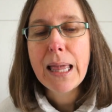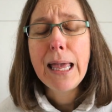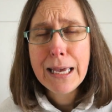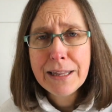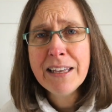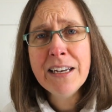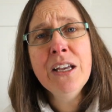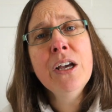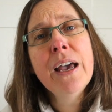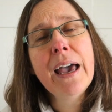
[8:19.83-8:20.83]
And then
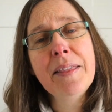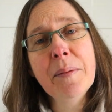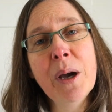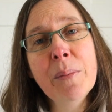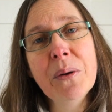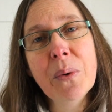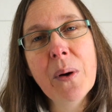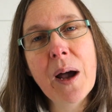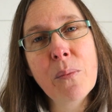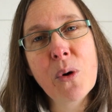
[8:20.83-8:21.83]
at the moment,
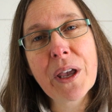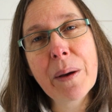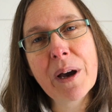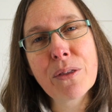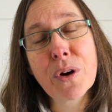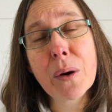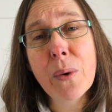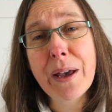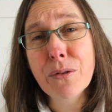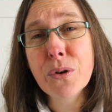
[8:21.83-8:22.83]
I'm working my
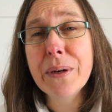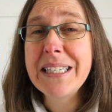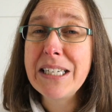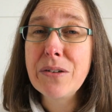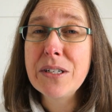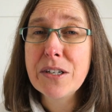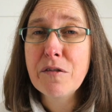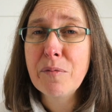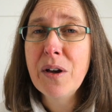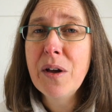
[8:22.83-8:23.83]
way through a series of